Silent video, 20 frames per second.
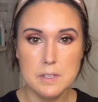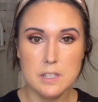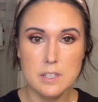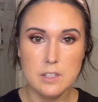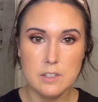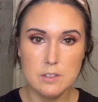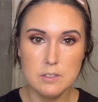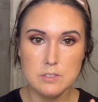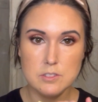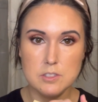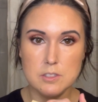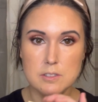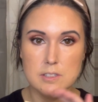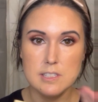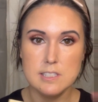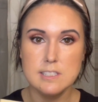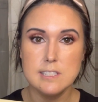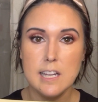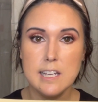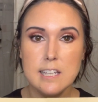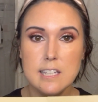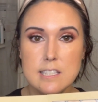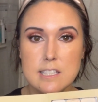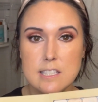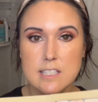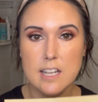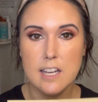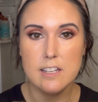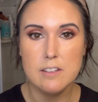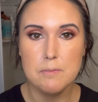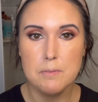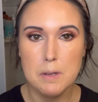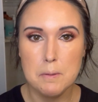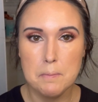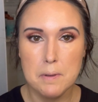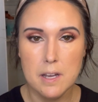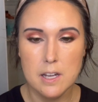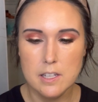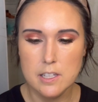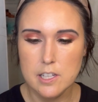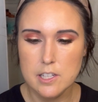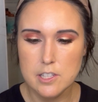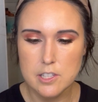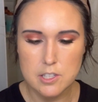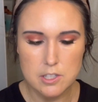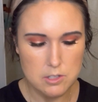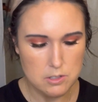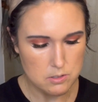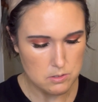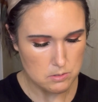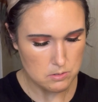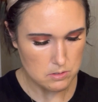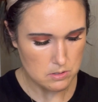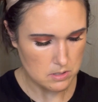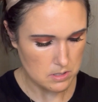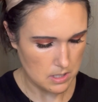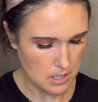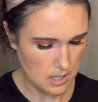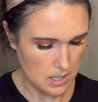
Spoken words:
going to go to the second side of my palette and use